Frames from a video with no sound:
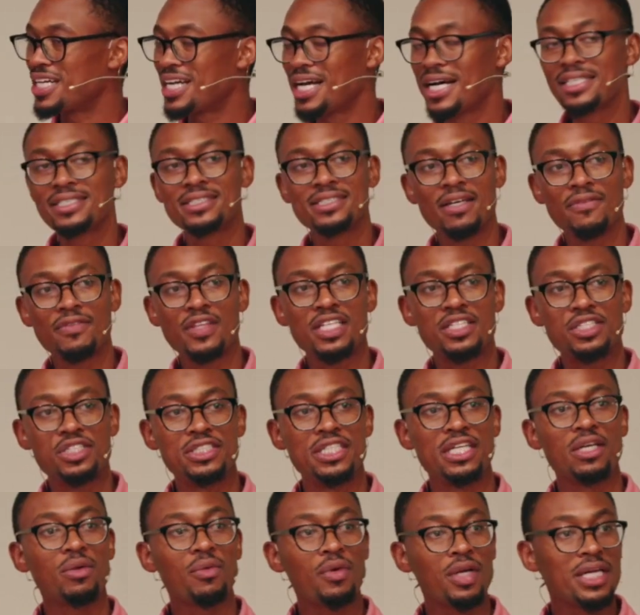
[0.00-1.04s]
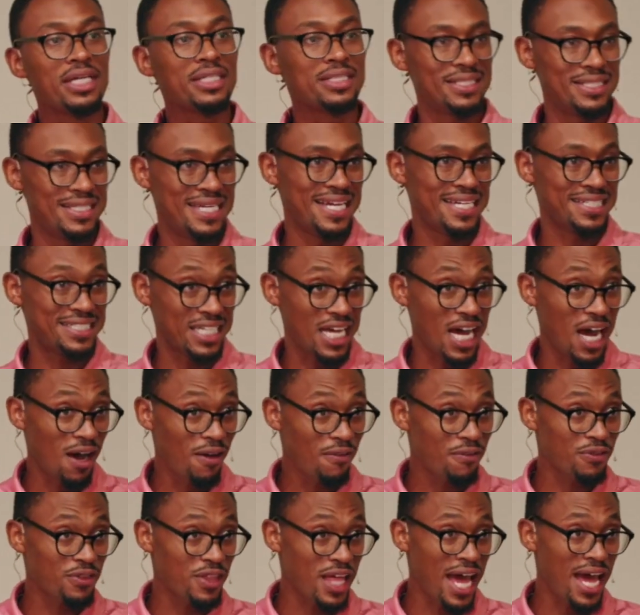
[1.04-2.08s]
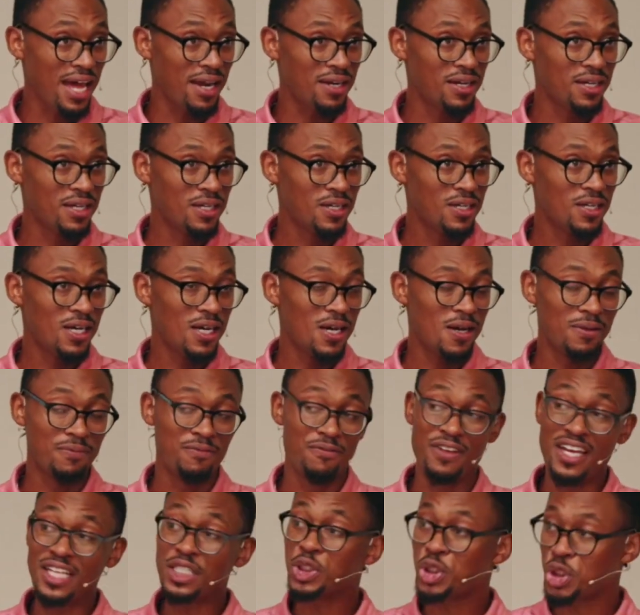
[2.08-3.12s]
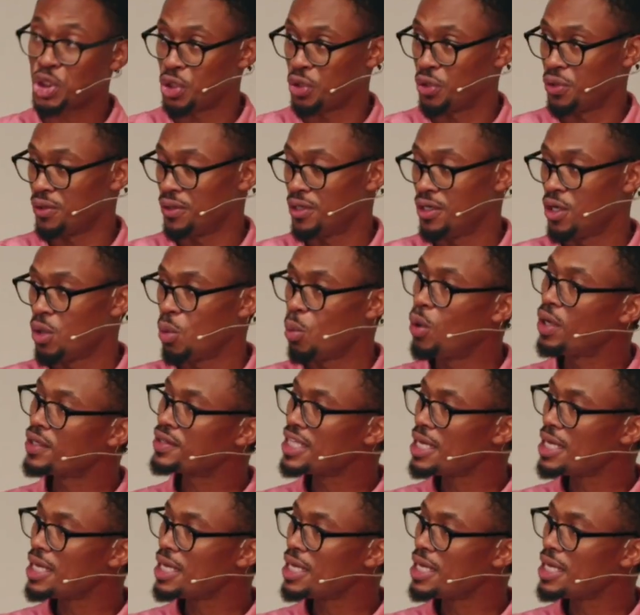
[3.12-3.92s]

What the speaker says: because of the seriousness of that venture,